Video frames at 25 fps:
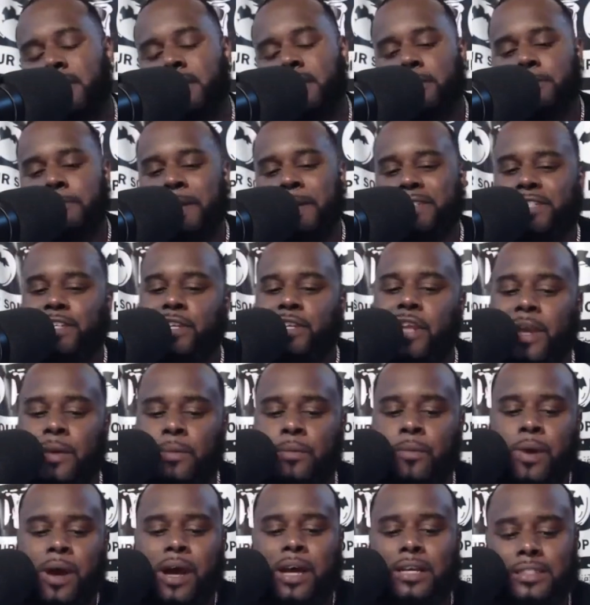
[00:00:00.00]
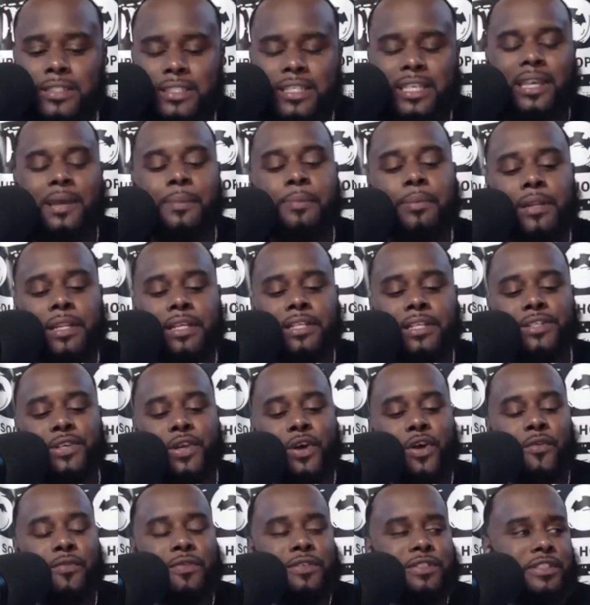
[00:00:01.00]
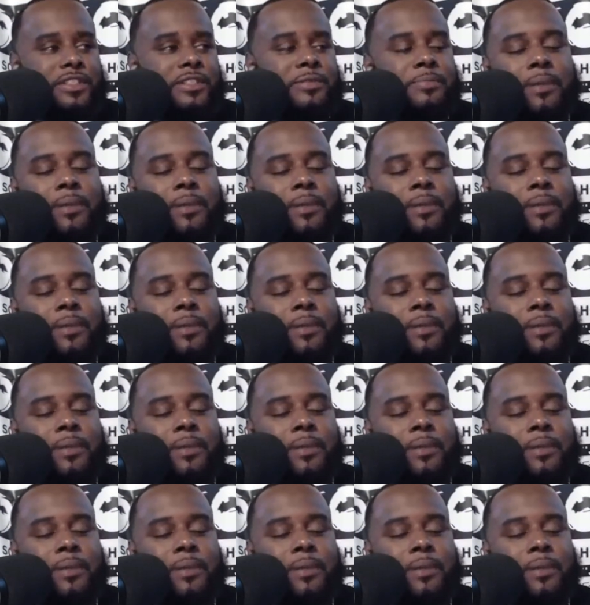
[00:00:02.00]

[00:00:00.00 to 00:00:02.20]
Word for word: especially the NYC police officers.